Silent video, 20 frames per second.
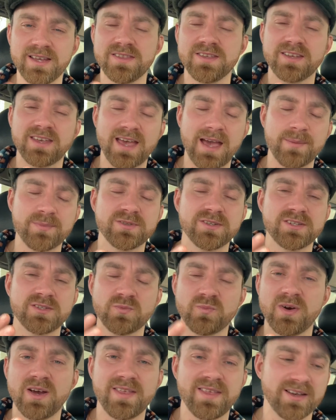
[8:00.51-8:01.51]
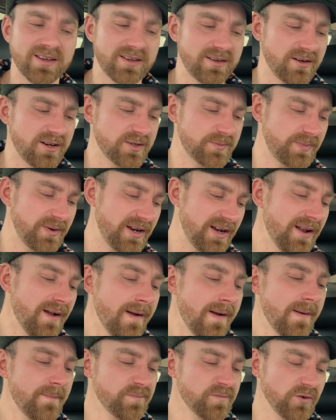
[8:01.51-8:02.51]
the gaps as to where that car's been
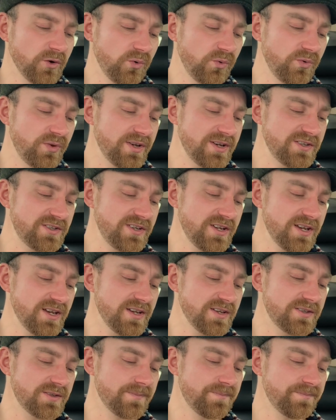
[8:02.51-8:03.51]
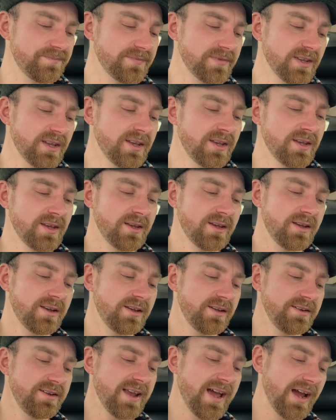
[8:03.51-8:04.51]
all these years.
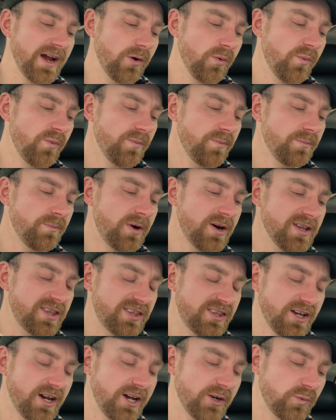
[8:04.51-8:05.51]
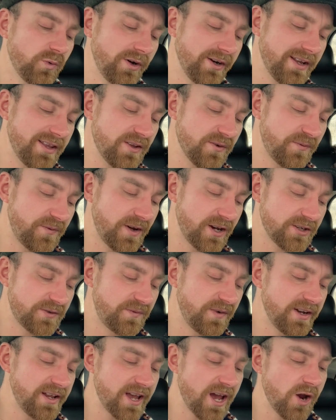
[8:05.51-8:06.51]
Now, my third one in the first
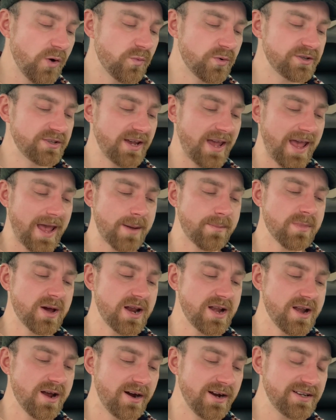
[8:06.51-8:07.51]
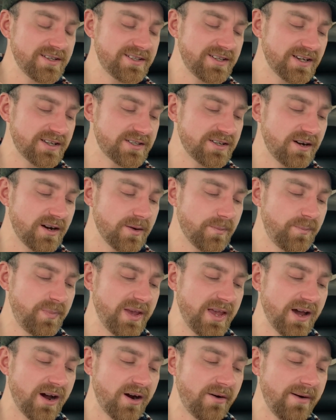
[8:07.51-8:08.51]
video was
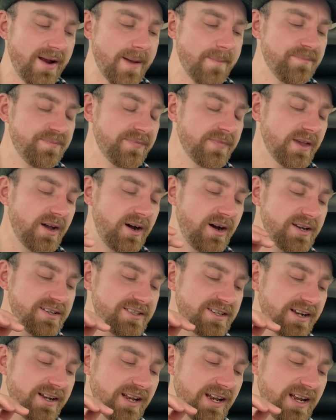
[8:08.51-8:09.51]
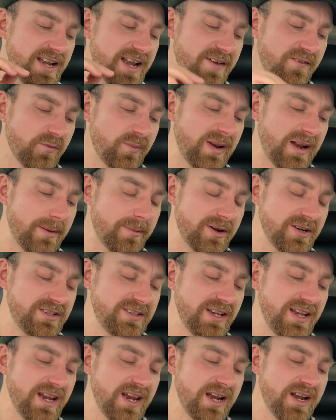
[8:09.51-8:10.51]
M969PRM. I said it had never been
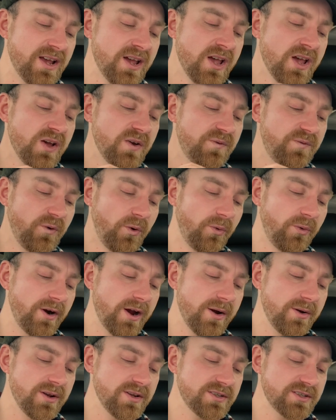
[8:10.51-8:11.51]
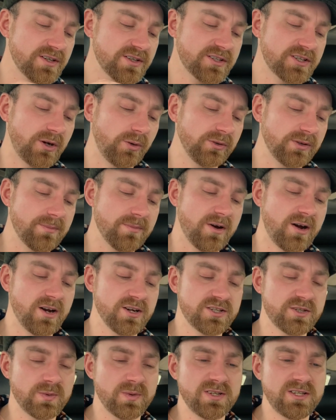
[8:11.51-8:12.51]
MOT'd, 4 owners, sold in
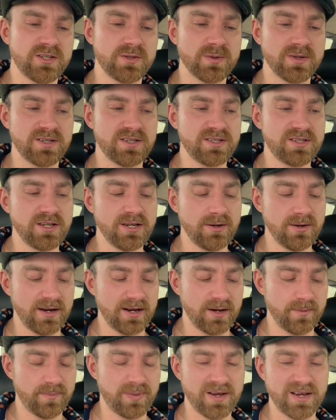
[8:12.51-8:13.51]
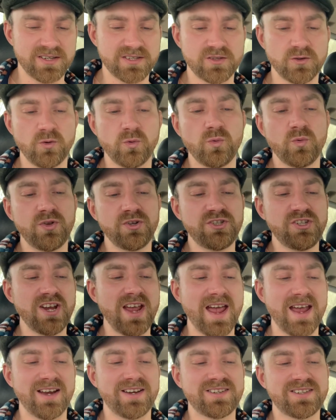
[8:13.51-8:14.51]
March 2022, and it passed all the
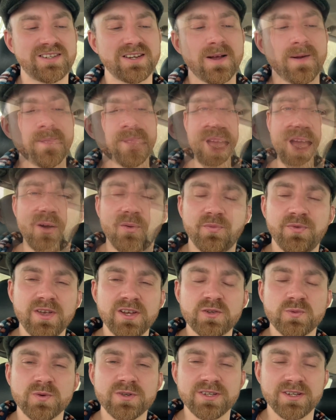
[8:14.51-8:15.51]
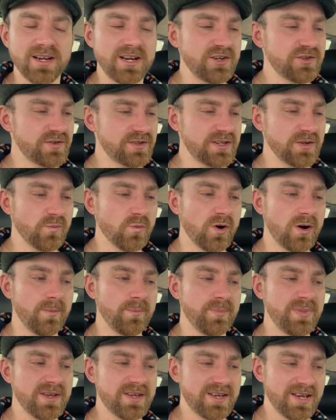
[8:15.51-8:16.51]
checks. Now, this was an interesting
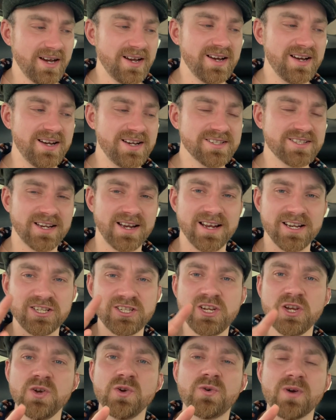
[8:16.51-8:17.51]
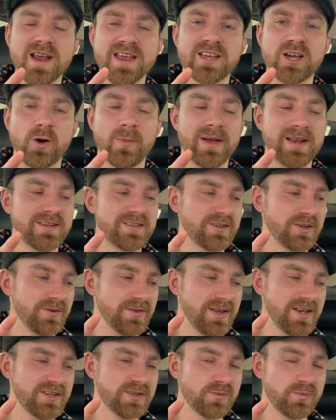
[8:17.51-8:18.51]
one because I had 2 great comments
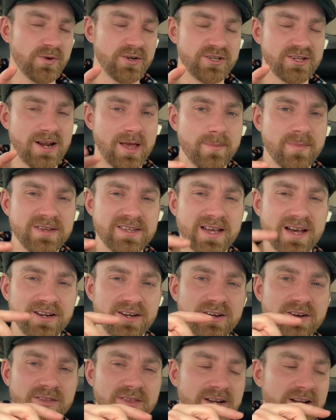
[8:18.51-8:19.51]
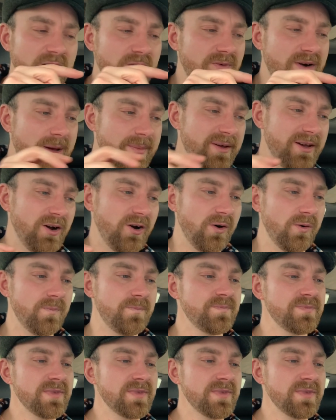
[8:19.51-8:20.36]
on this, which led me down another little rabbit hole.